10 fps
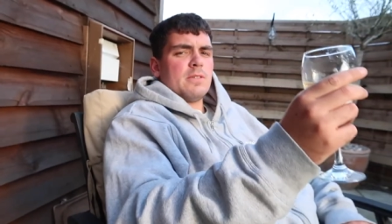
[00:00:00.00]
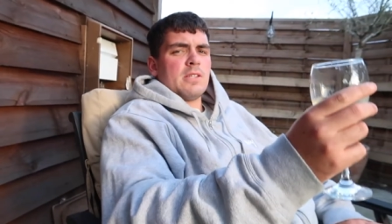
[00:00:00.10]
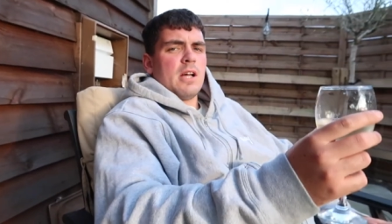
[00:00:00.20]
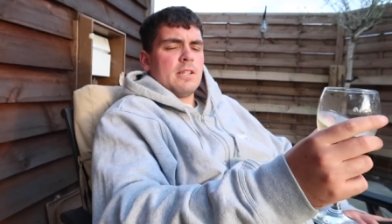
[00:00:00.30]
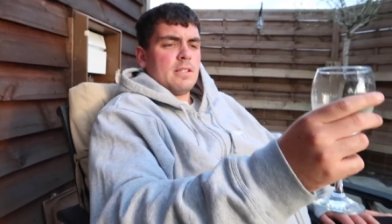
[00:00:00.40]
was
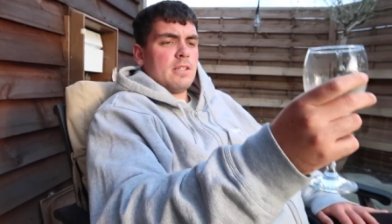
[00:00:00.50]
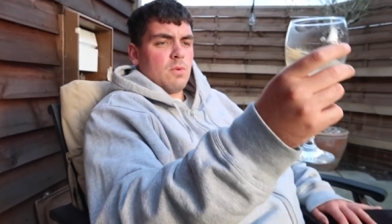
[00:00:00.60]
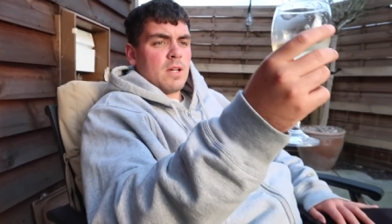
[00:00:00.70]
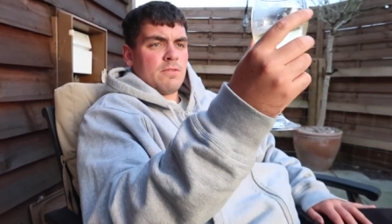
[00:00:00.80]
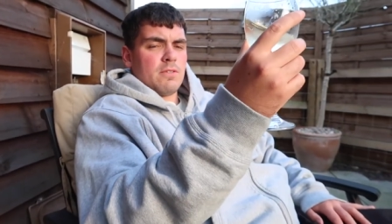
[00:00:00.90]
nice.
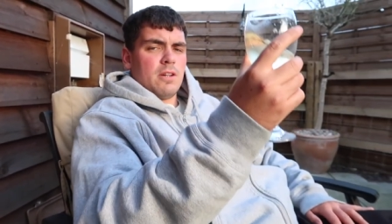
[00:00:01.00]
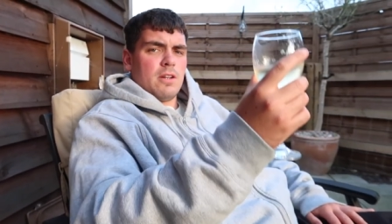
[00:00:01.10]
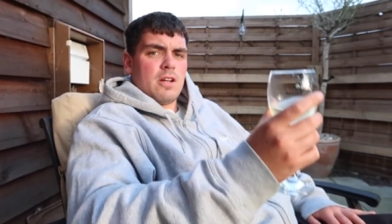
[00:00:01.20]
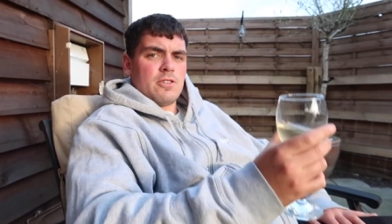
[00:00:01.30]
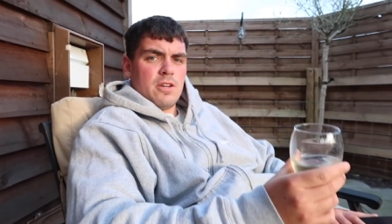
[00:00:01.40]
This wine's really
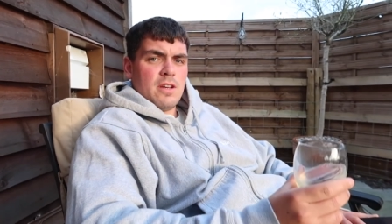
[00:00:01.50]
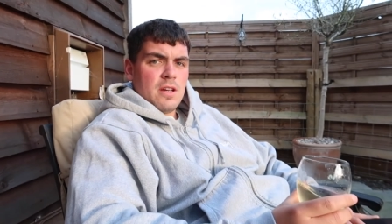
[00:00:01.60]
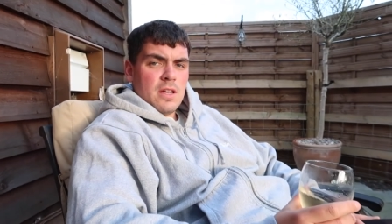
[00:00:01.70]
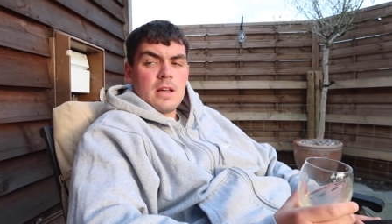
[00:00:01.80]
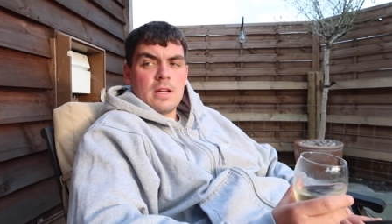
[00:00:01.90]
good actually.
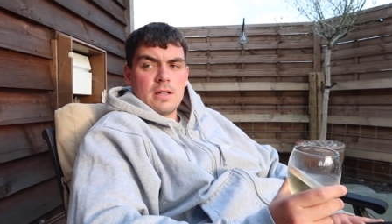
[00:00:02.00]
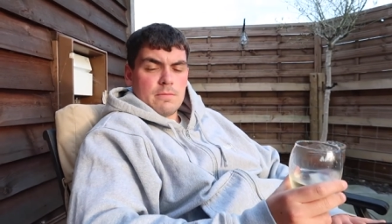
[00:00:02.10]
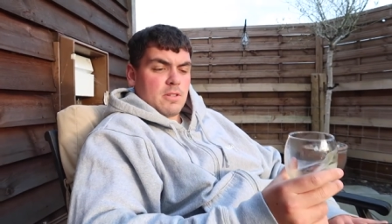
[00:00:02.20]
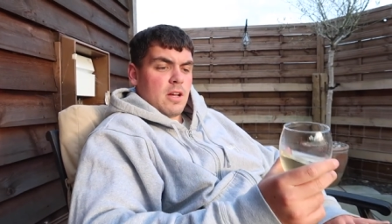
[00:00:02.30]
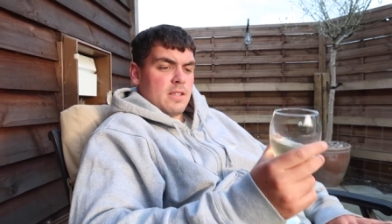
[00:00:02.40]

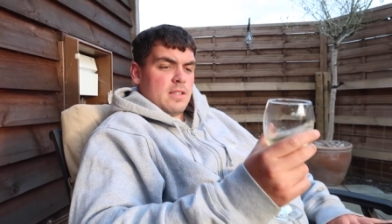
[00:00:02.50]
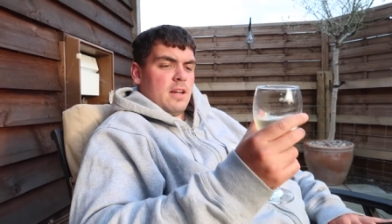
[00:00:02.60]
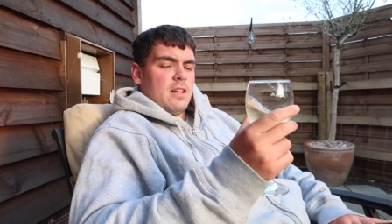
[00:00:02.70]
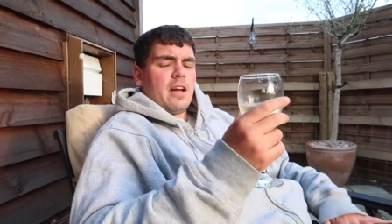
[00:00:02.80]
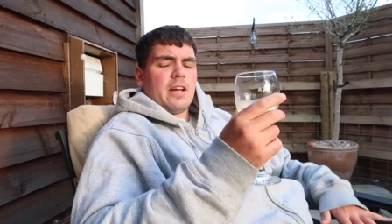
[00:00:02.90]
I'm starting to
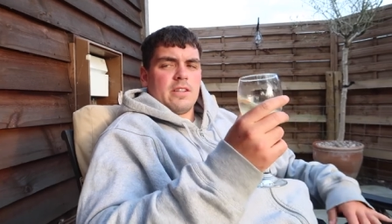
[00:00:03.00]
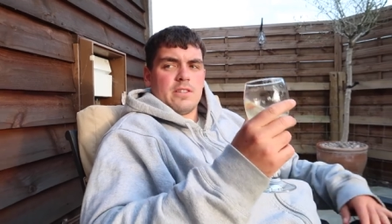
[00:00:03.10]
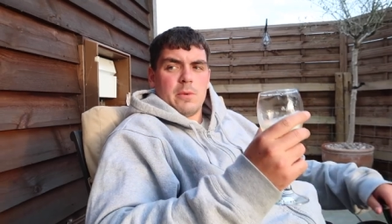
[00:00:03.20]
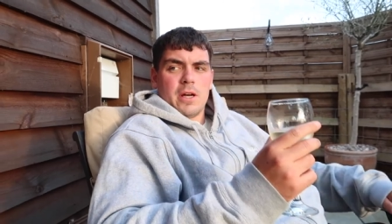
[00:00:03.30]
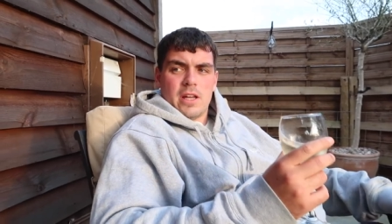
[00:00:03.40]
take a liking
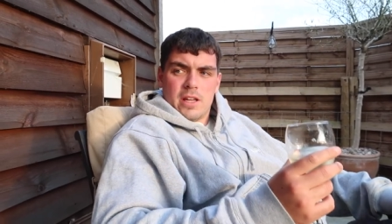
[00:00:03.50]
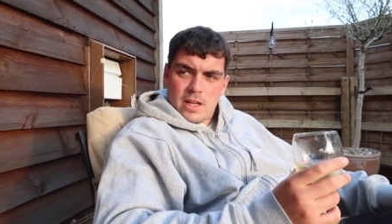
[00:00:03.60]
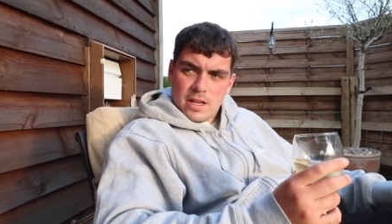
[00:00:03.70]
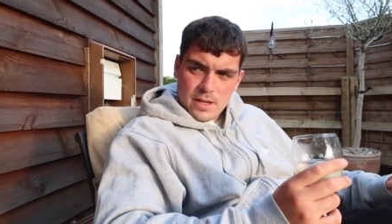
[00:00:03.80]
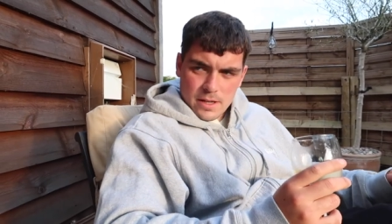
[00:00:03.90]
to white.
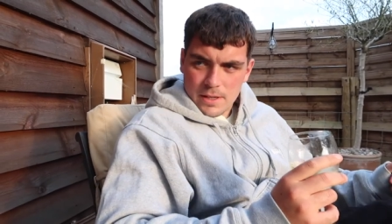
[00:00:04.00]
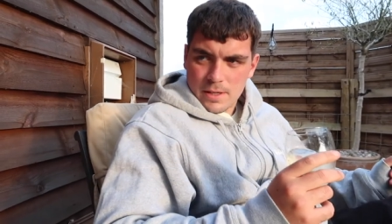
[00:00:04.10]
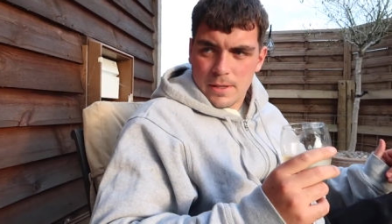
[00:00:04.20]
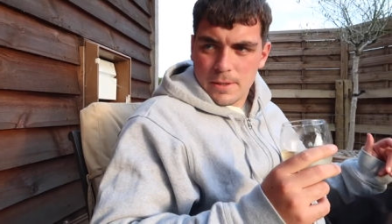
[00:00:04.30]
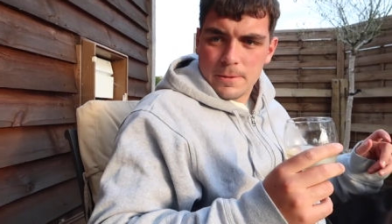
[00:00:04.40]

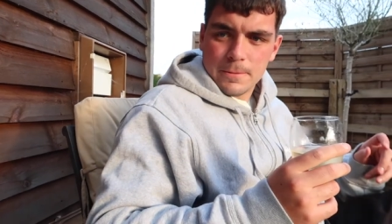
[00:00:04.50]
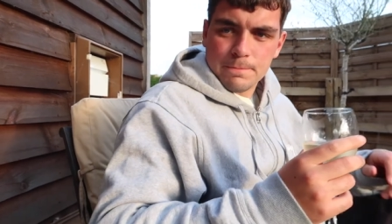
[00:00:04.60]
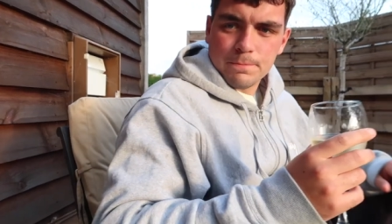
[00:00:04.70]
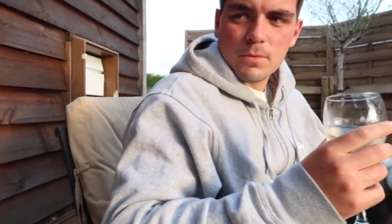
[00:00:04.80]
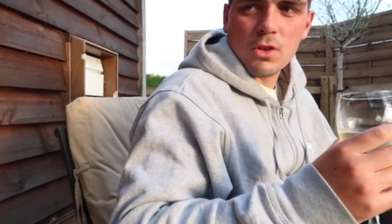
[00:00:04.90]
Yep,
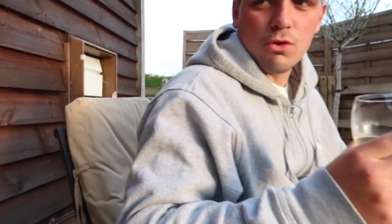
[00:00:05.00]
this is